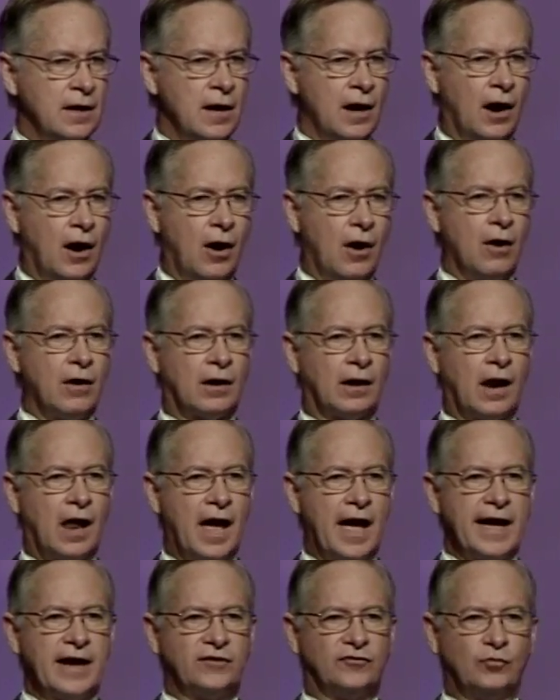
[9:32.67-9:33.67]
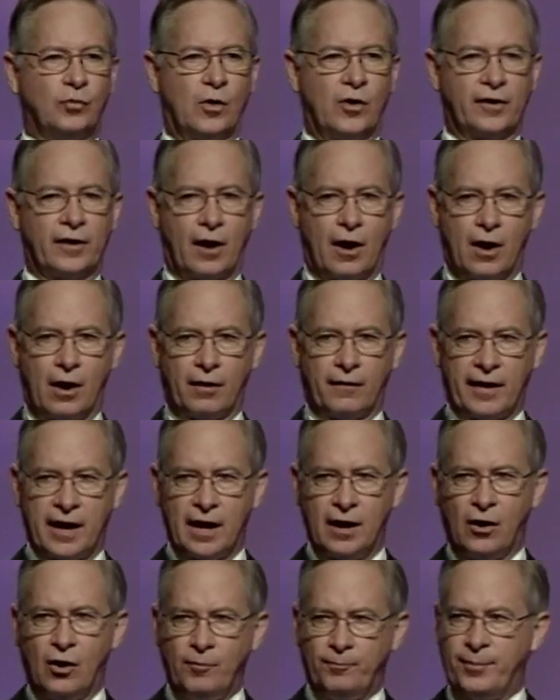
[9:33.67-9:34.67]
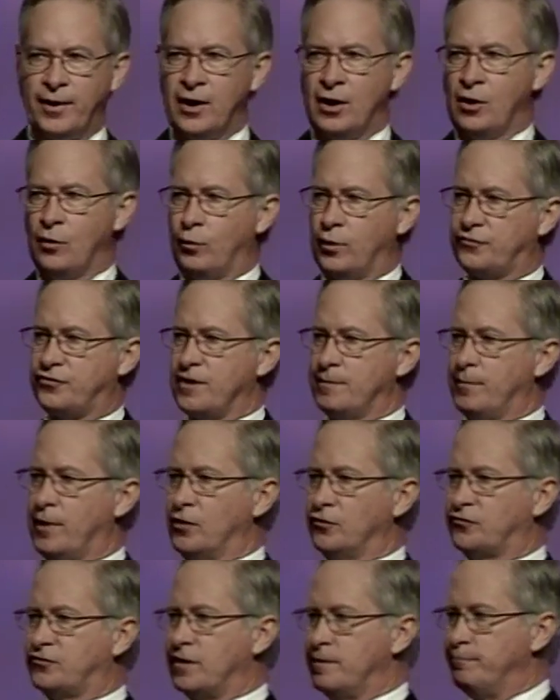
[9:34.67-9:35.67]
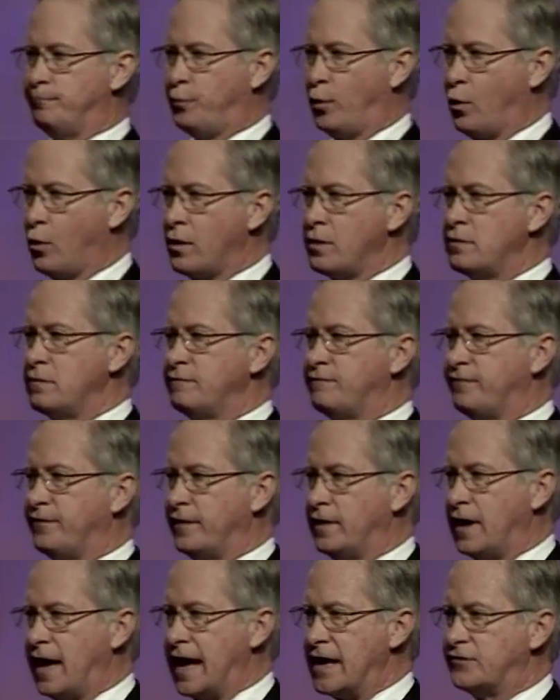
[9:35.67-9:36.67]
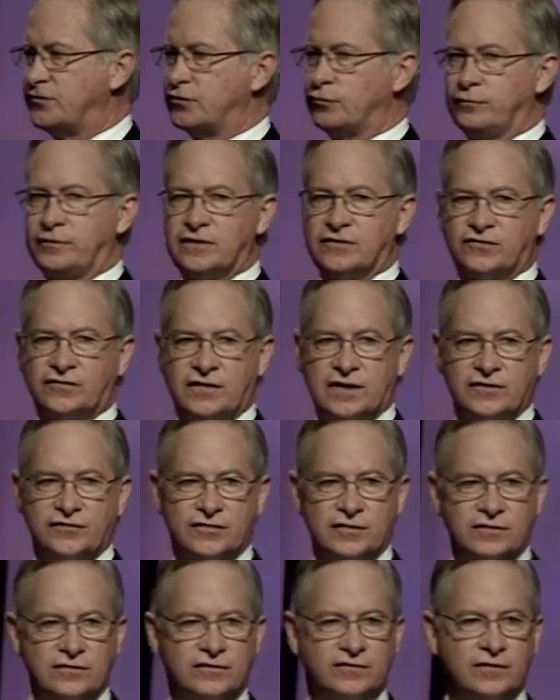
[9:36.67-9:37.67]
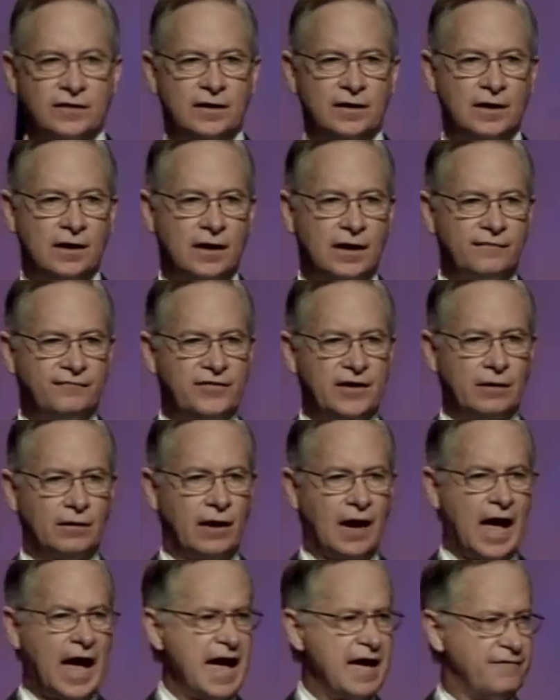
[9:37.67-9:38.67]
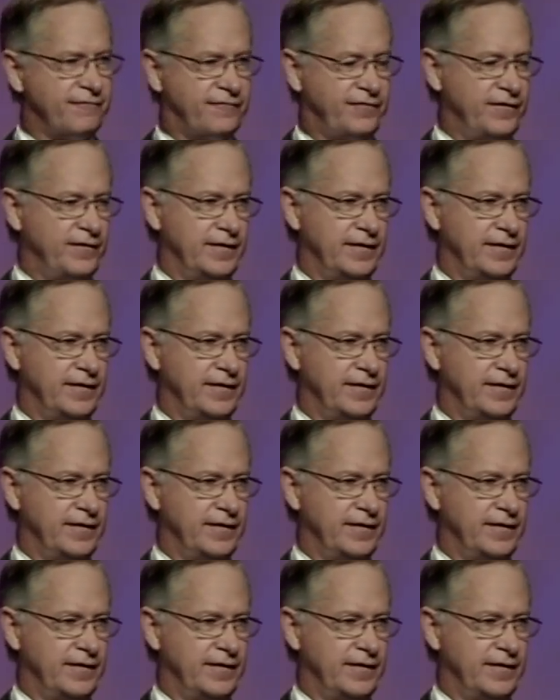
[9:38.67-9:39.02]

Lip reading: Our clients want our help with the most important financial decisions of their life.